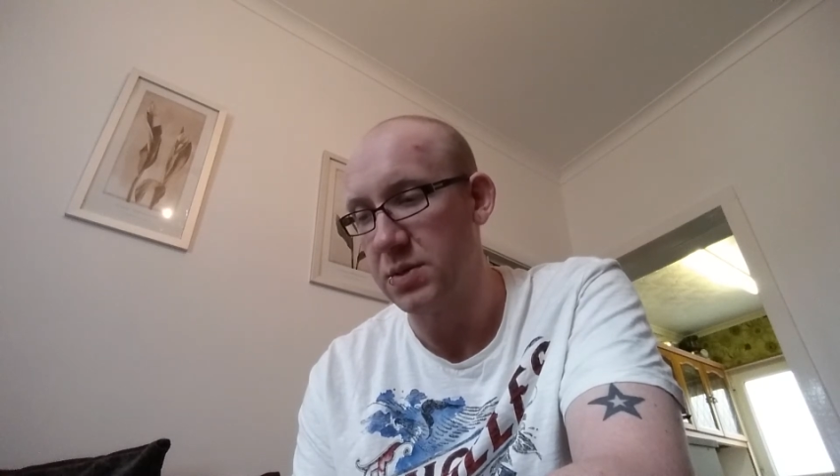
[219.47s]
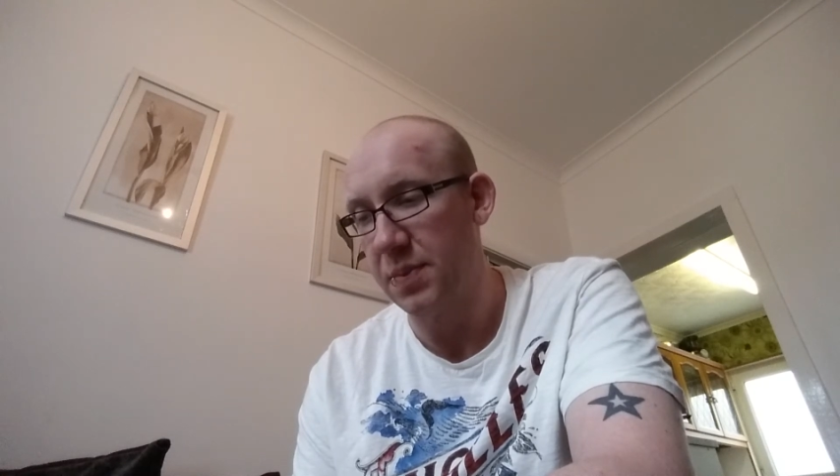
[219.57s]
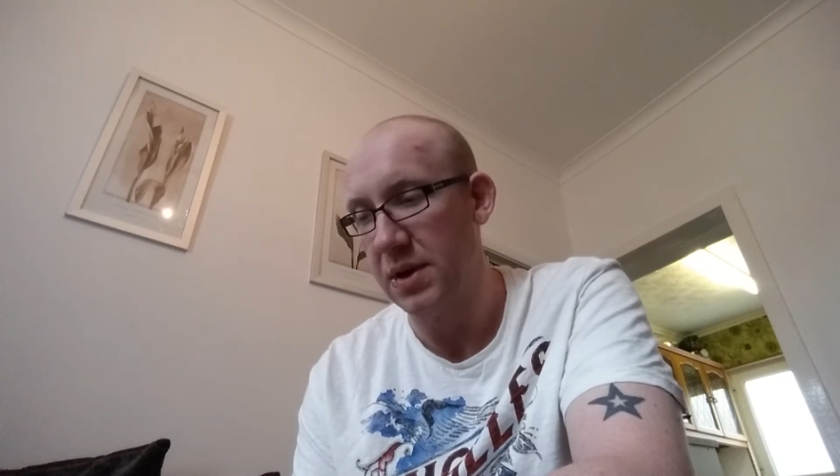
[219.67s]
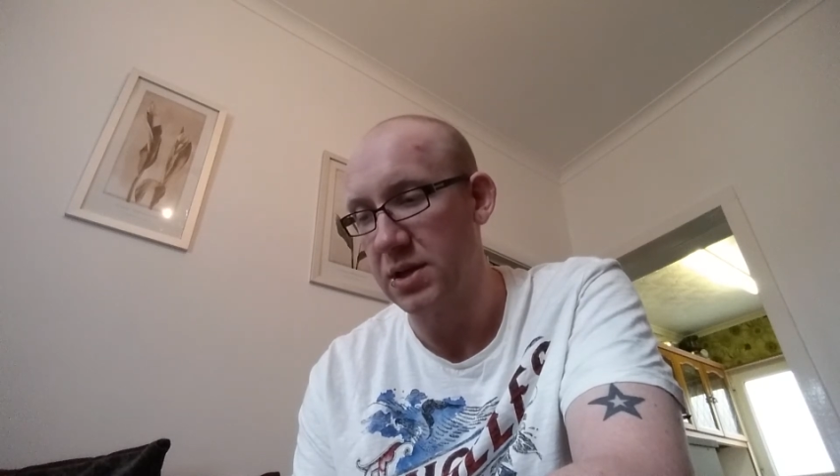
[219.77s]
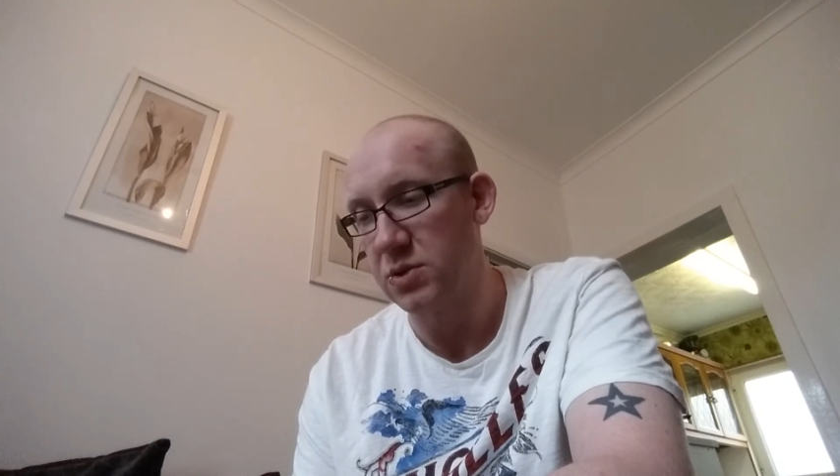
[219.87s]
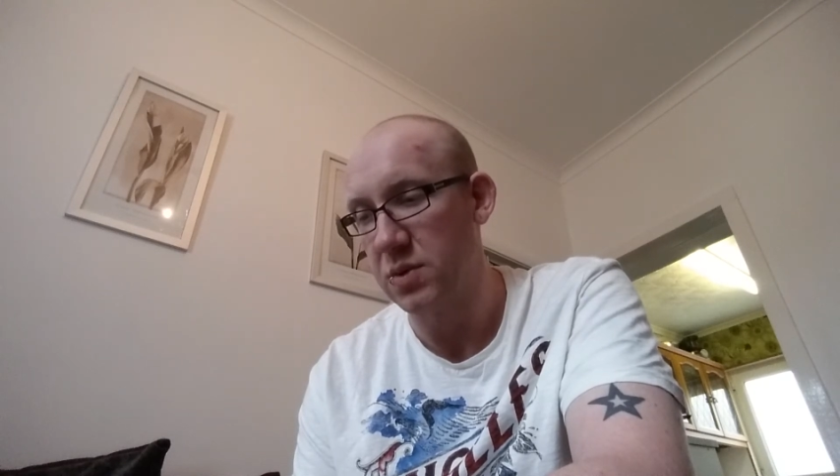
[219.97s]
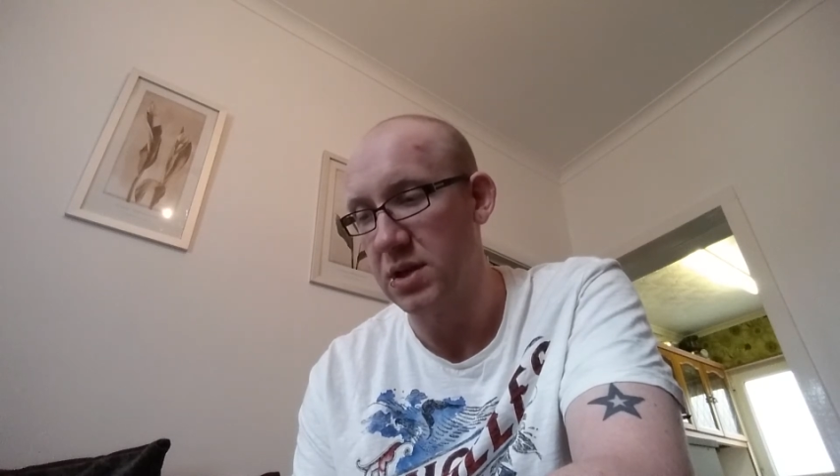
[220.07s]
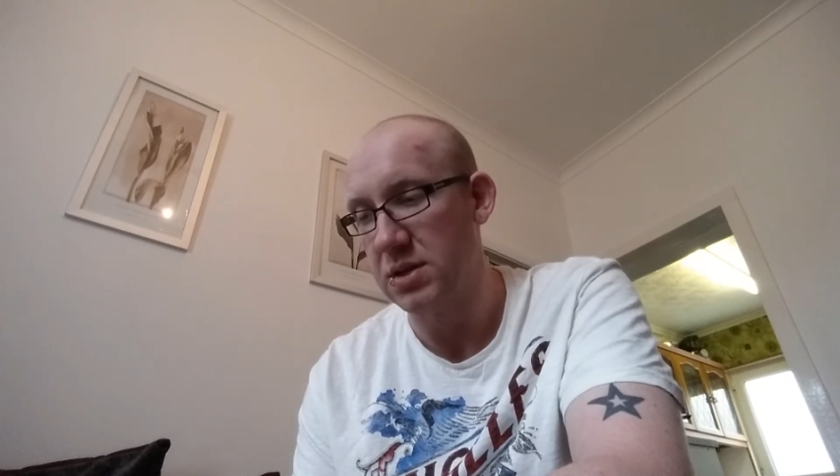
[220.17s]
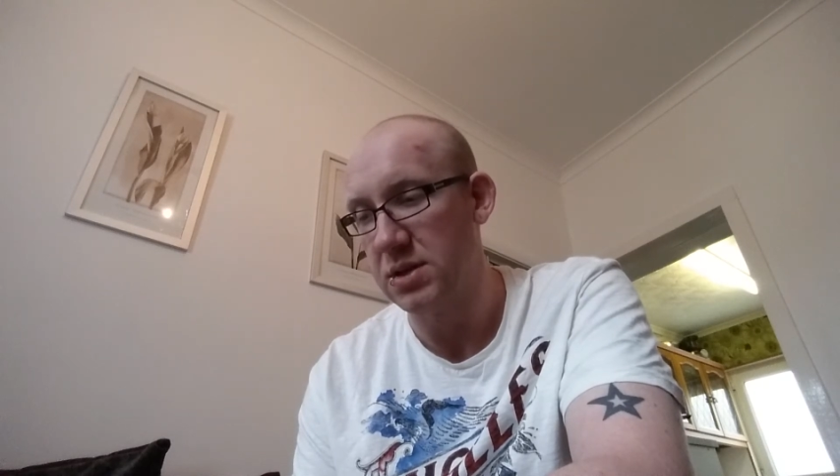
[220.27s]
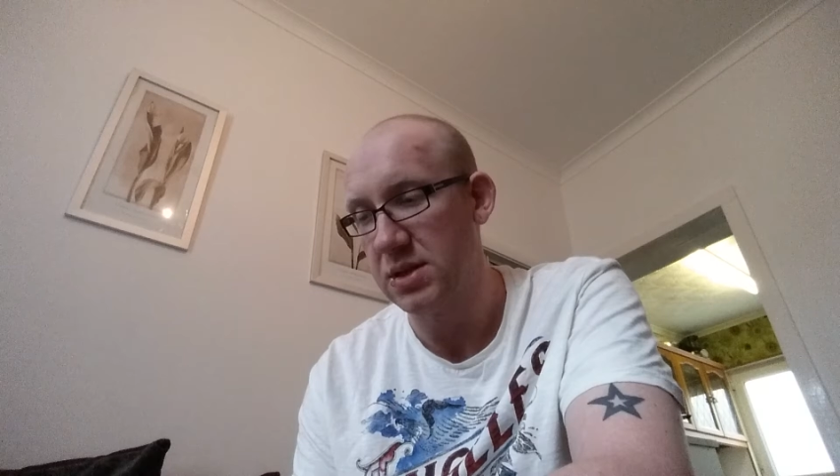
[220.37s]
is placed
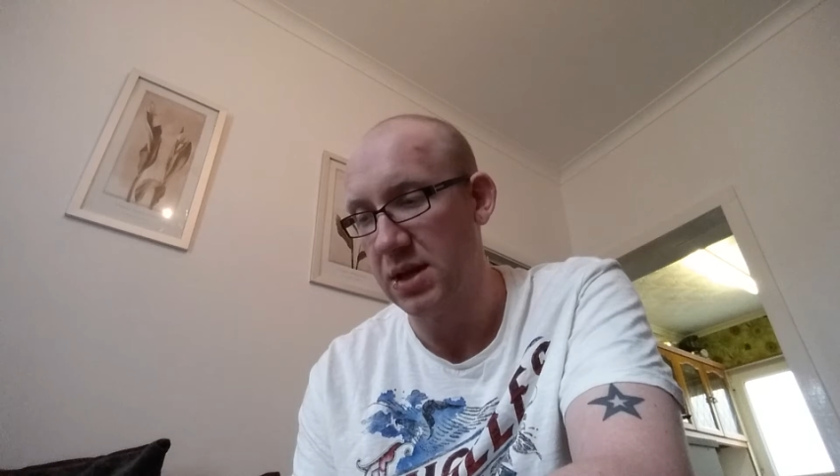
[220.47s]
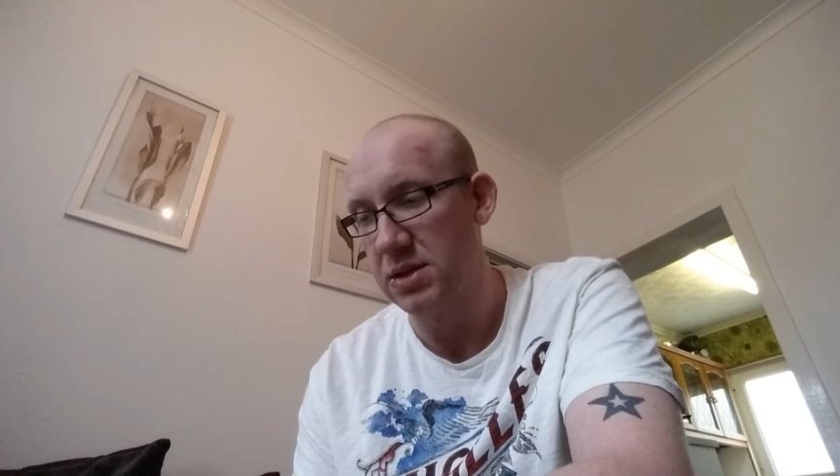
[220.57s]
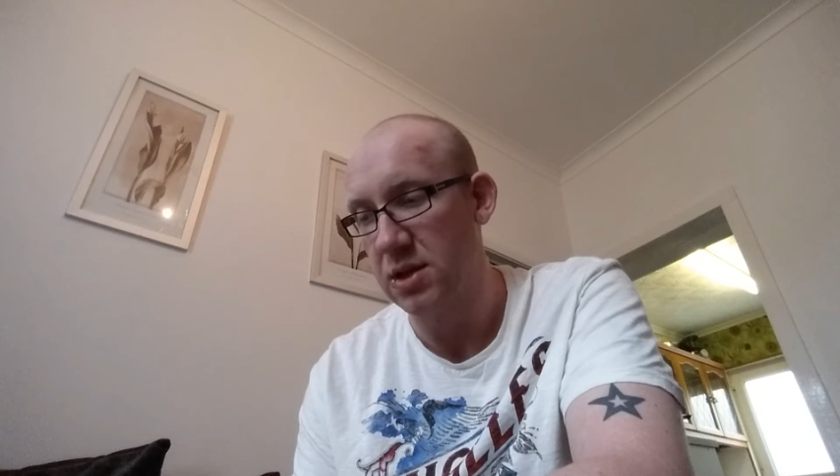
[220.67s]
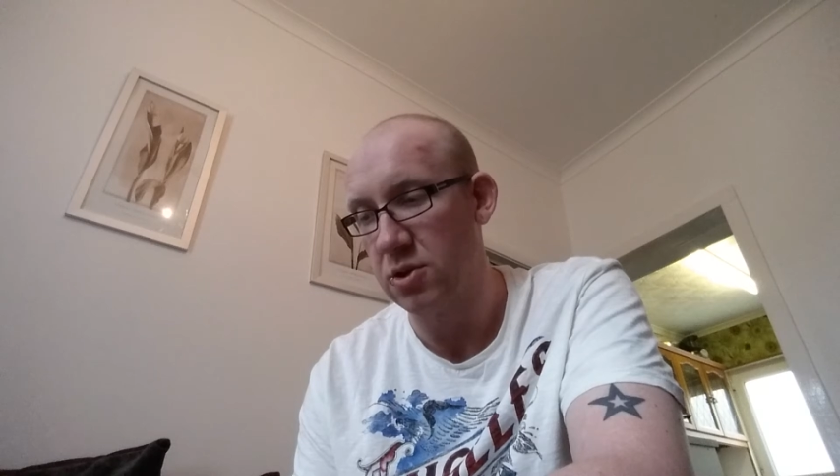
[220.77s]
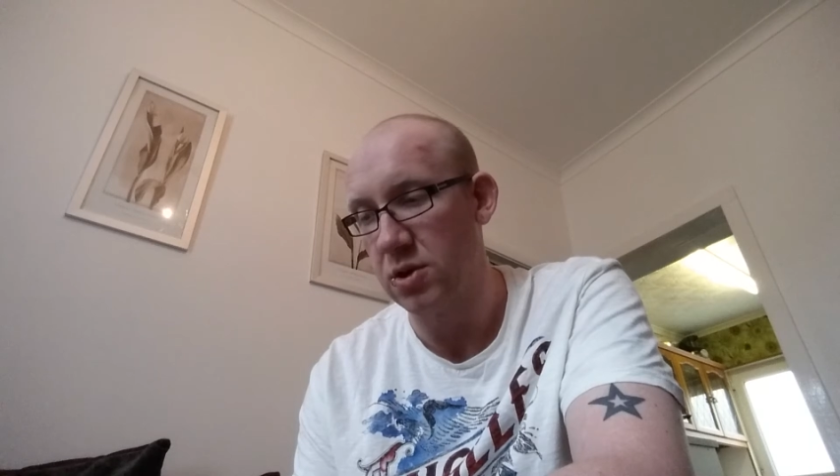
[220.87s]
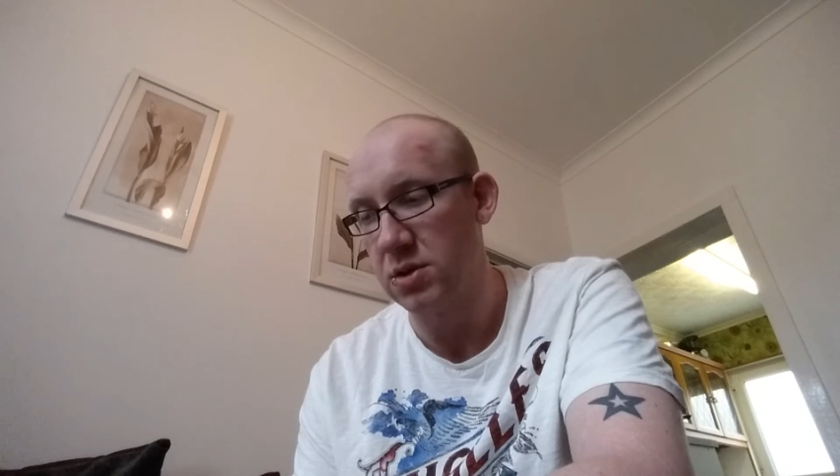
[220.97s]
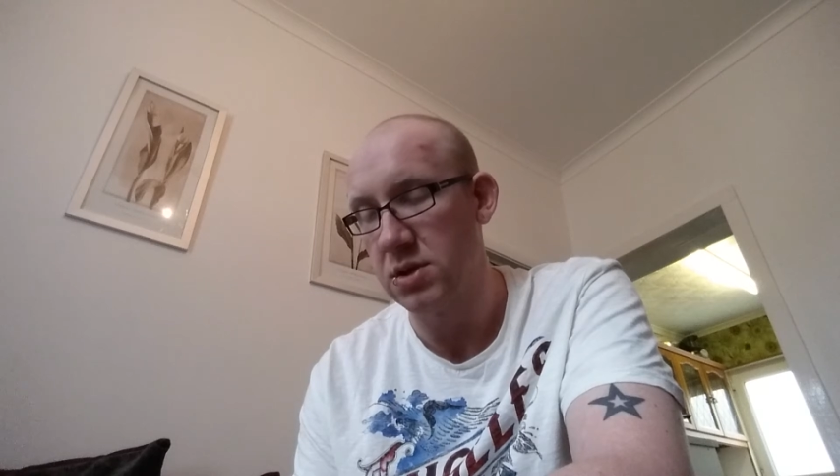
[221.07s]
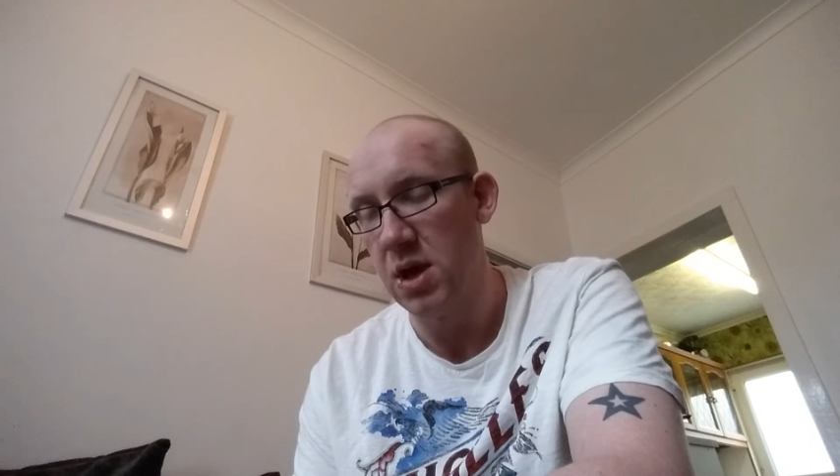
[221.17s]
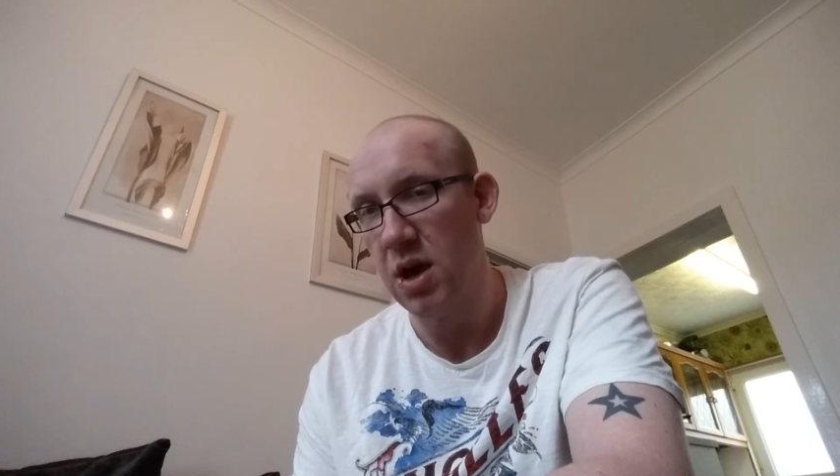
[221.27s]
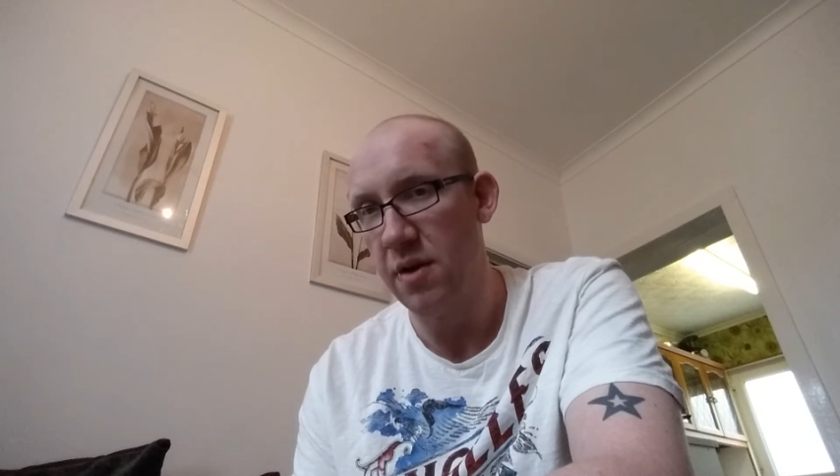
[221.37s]
within 6 inches